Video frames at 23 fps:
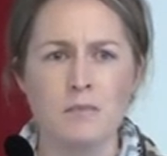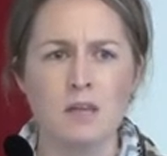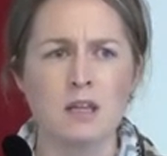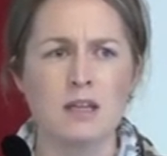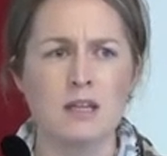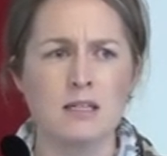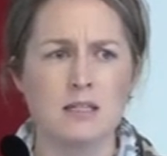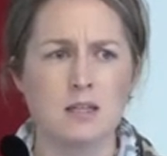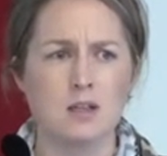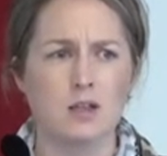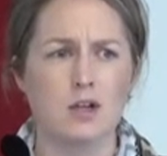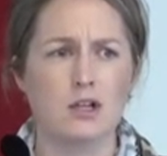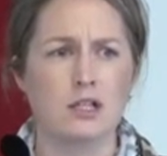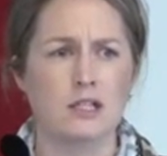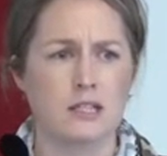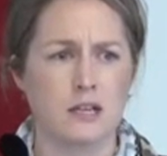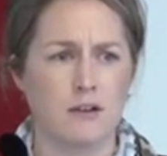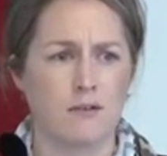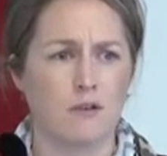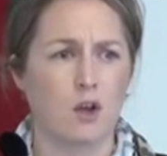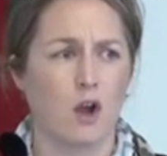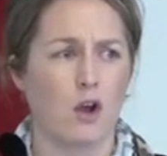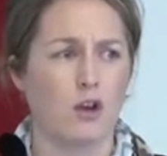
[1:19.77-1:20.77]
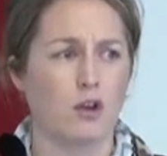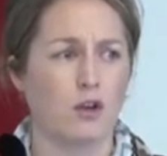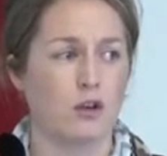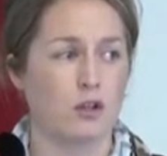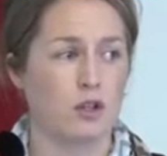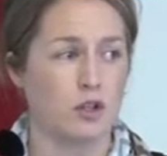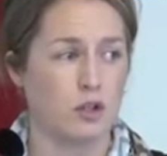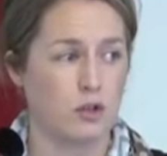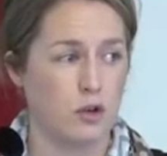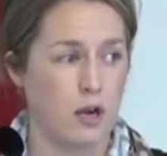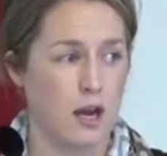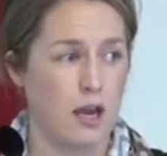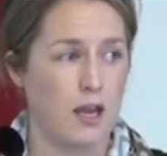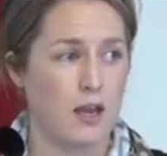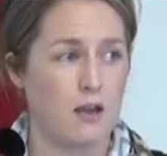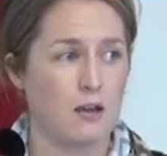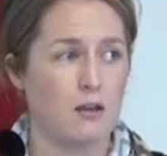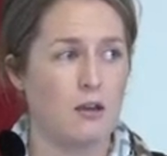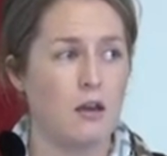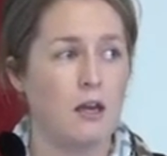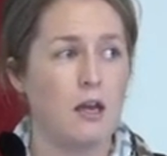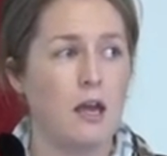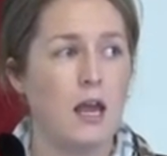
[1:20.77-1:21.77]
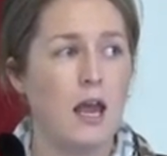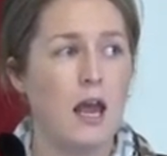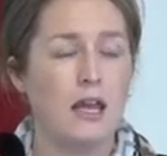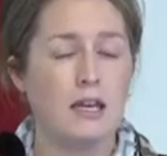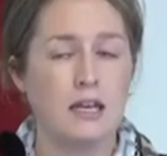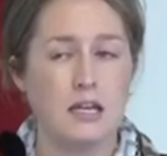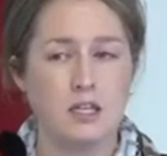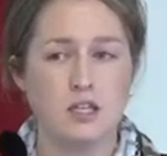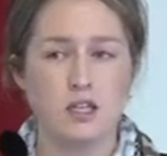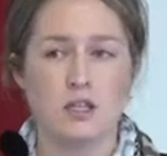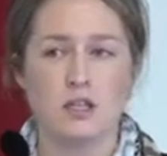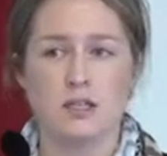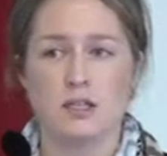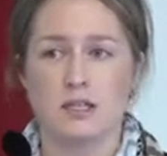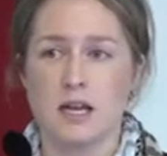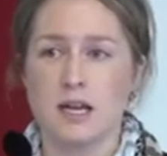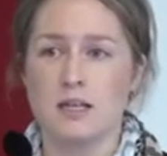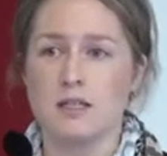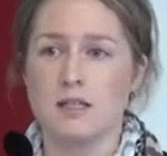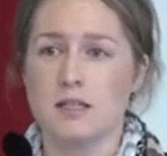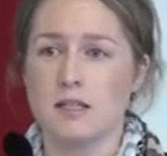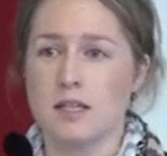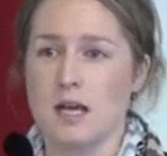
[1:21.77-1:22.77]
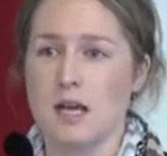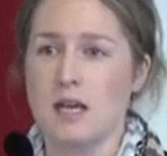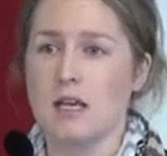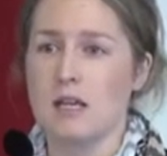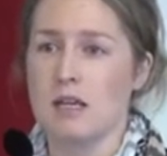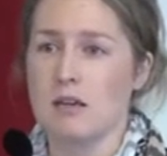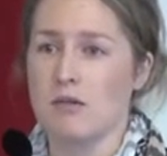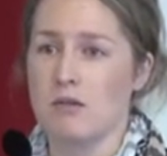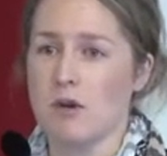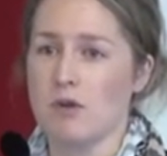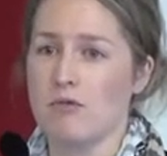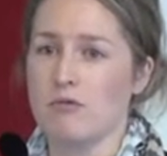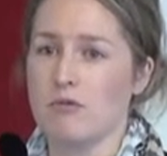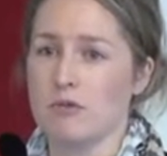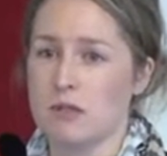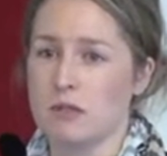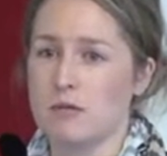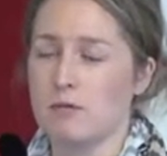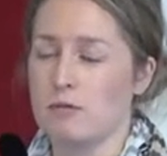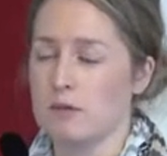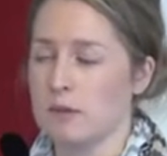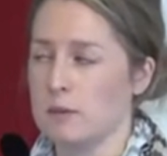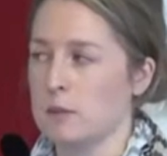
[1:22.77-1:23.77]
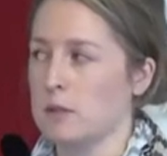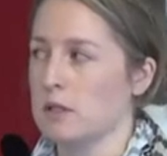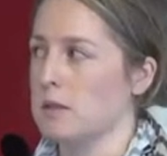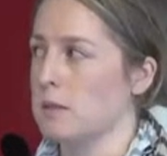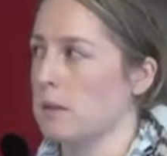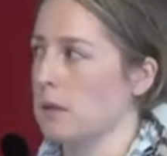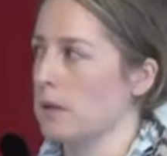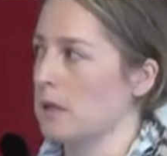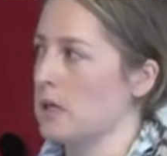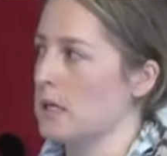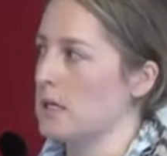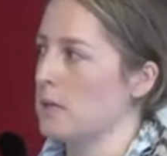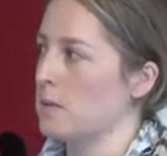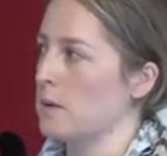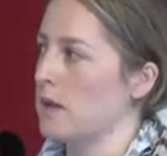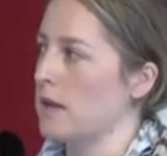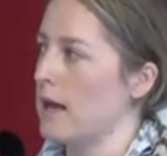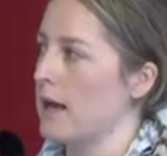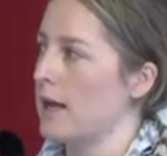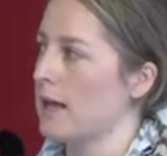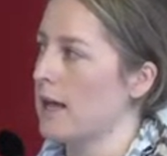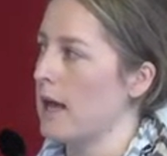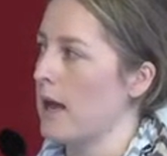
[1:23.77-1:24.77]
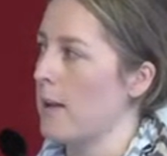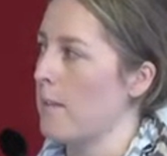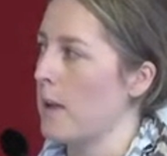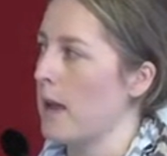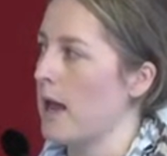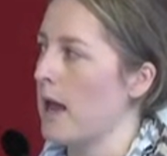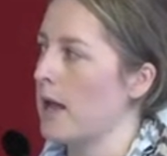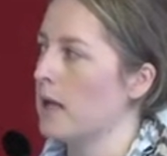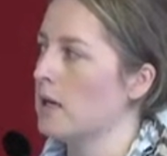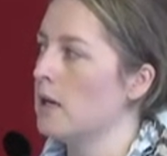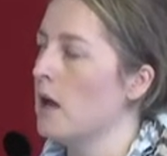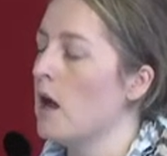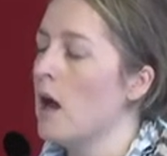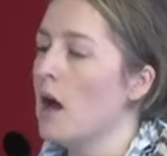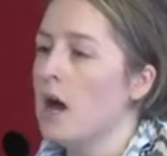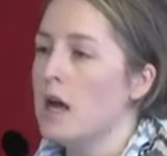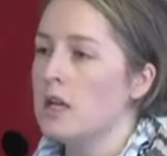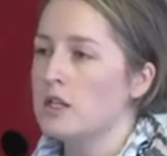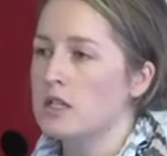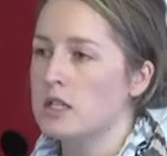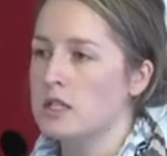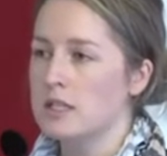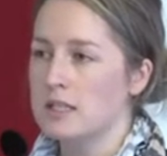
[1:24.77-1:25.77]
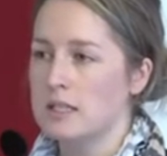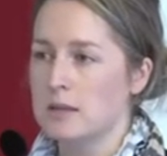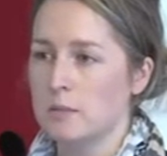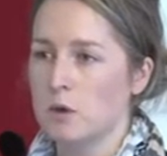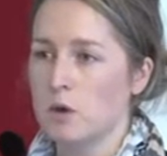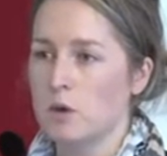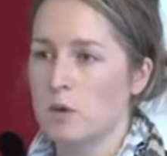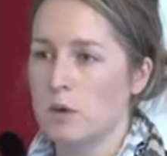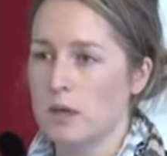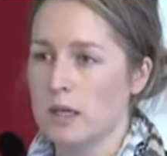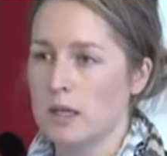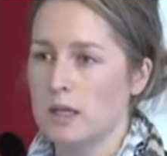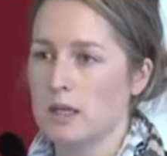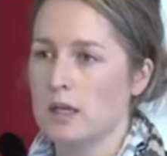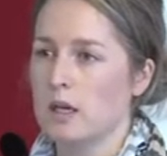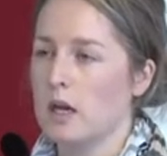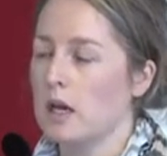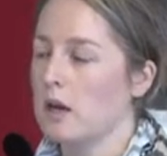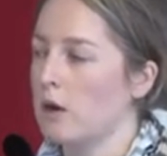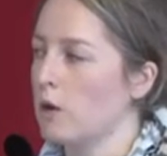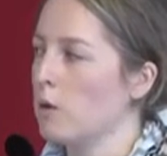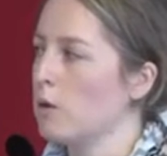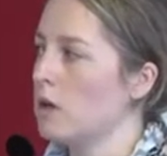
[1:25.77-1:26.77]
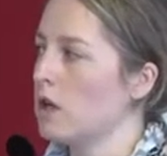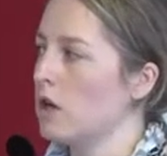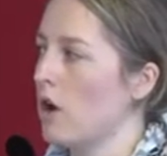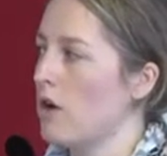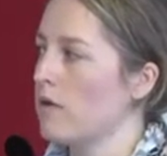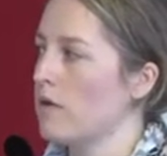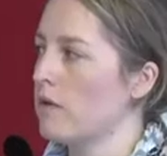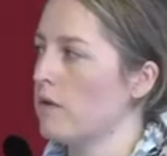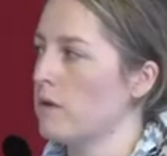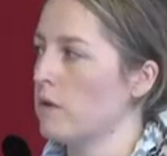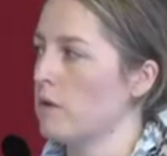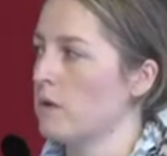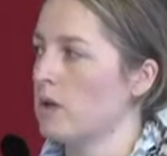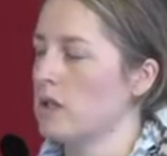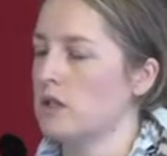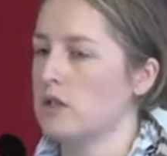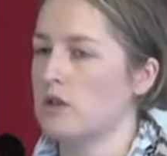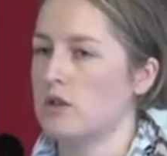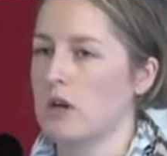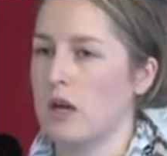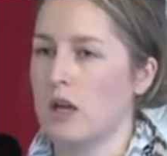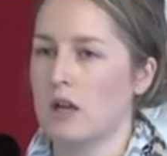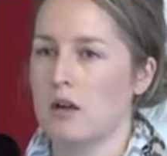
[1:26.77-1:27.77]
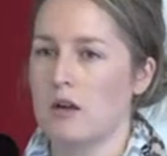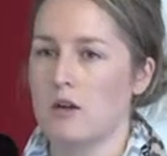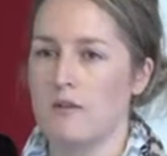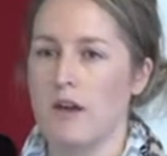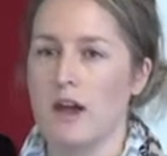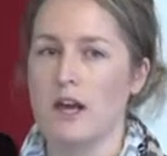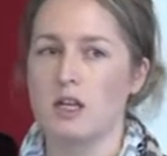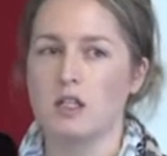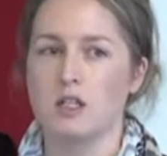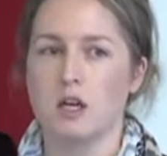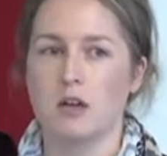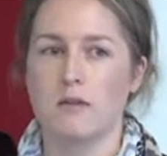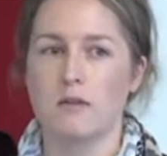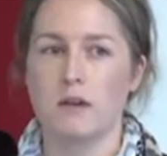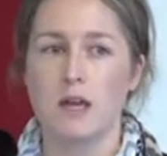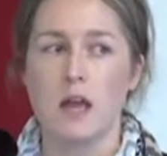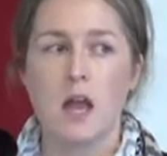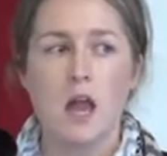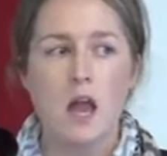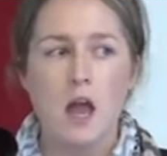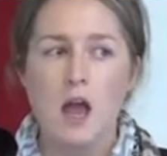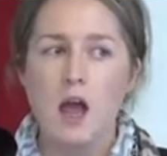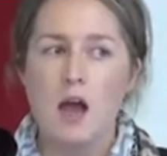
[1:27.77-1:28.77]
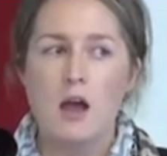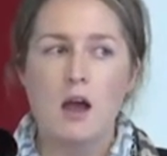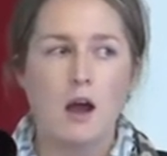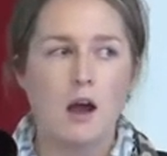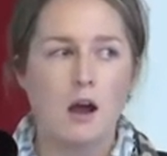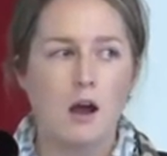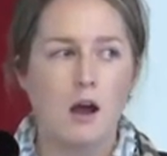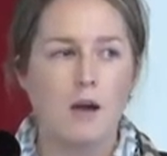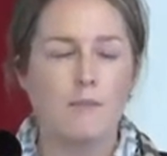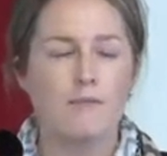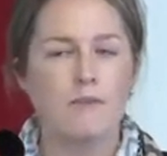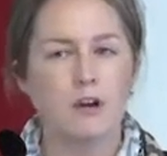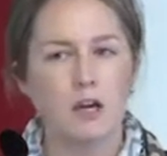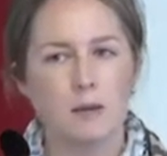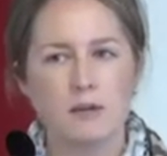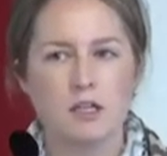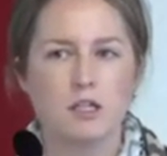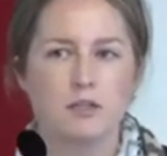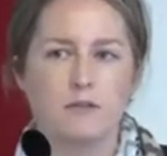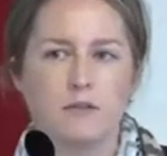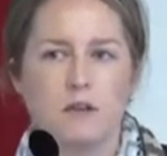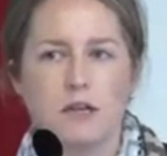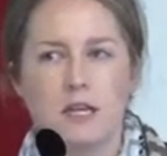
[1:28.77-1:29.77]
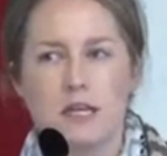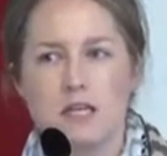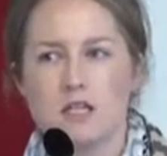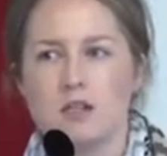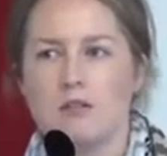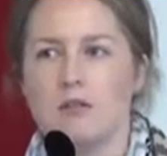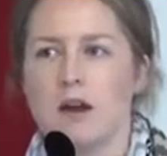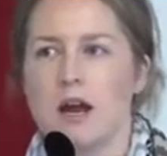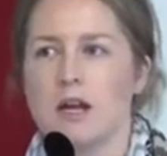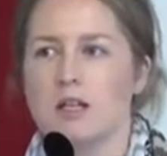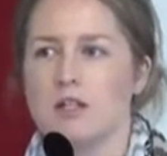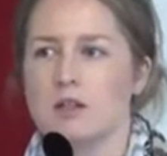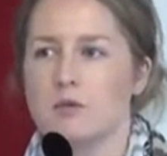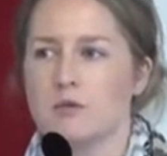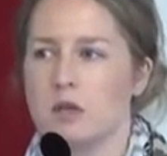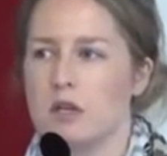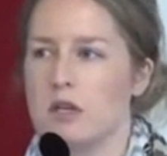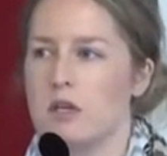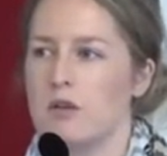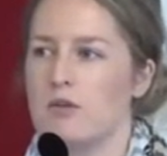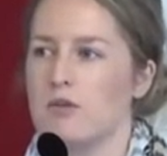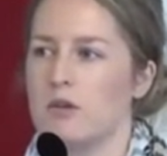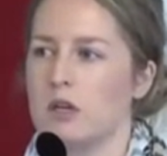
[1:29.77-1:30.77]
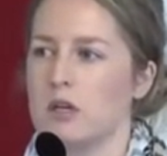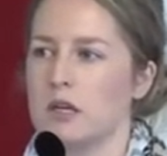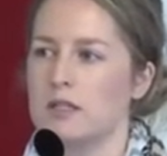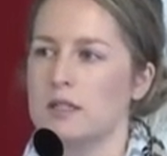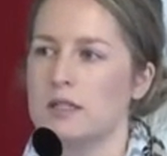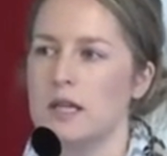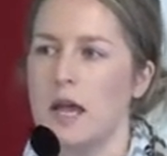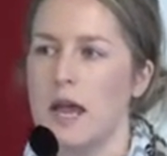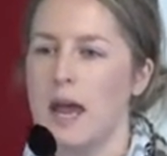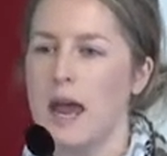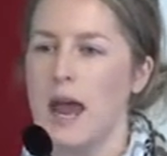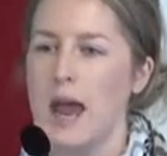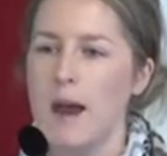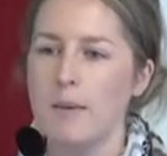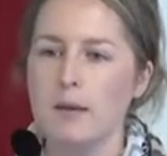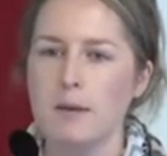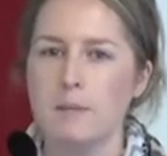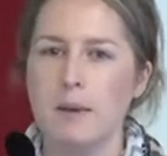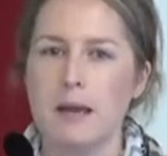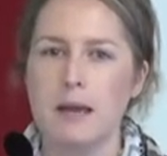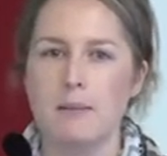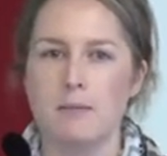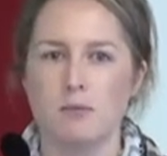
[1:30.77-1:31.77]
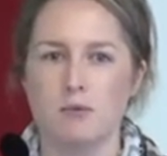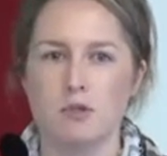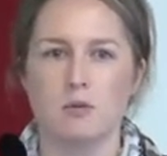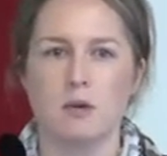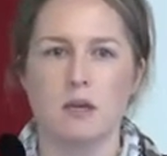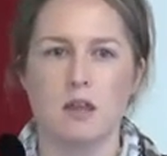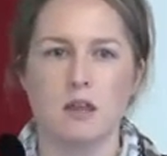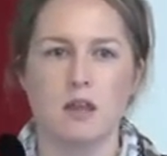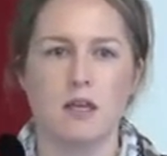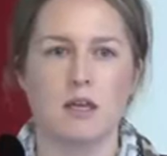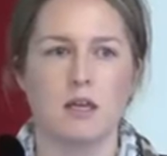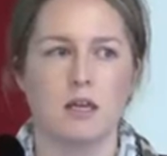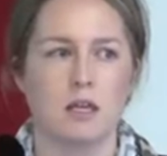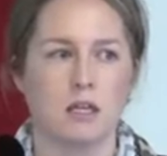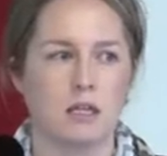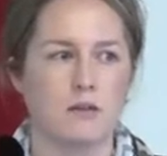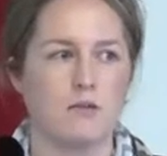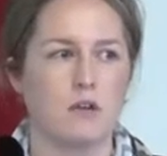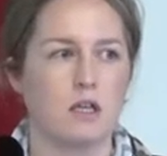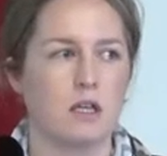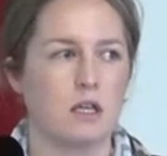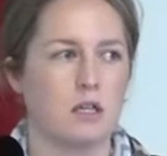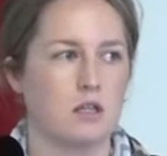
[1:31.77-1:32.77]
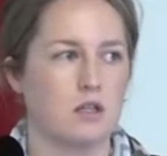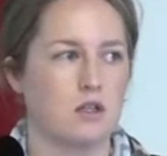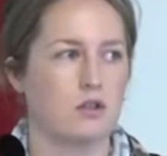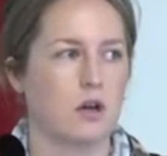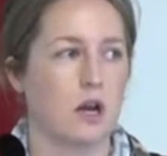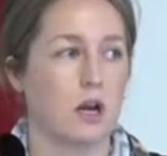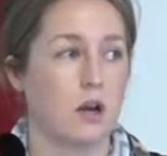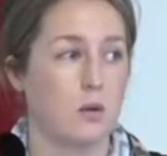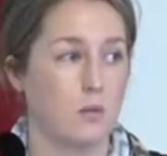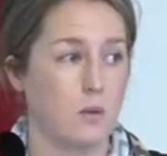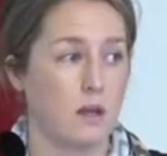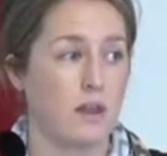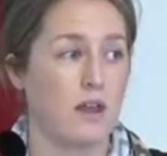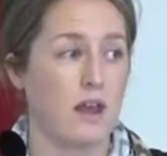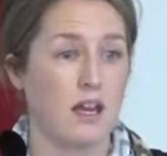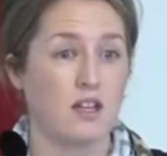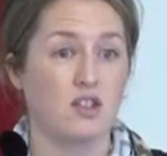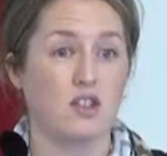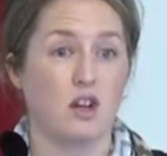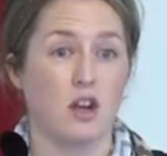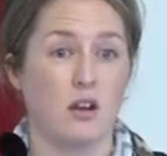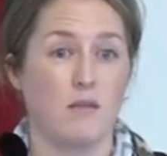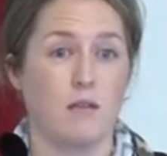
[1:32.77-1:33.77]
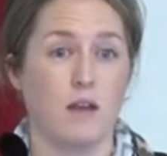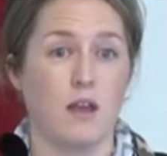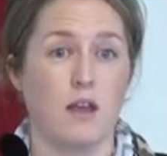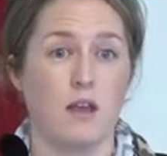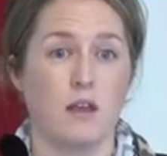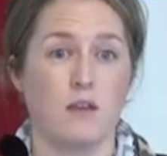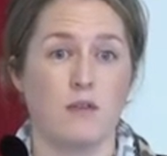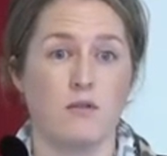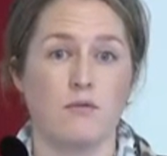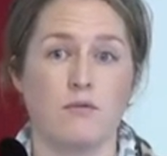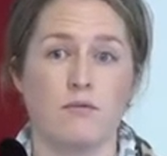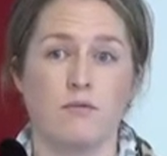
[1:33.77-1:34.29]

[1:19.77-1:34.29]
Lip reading: There's a lot of stuff going on in Australia, and each of the states are taking their own responsibilities with that campaign. Just a quick overview in Australia of HIV. I'm very much for interaction with the audience. How many people do we think are living in Australia with HIV?